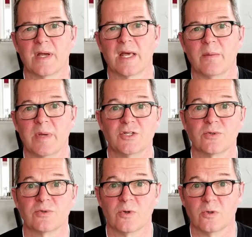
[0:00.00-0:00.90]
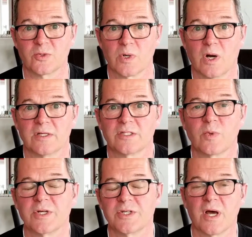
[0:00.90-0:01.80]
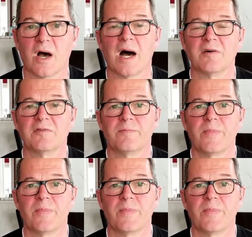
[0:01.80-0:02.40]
and I made sure those were all switched to off.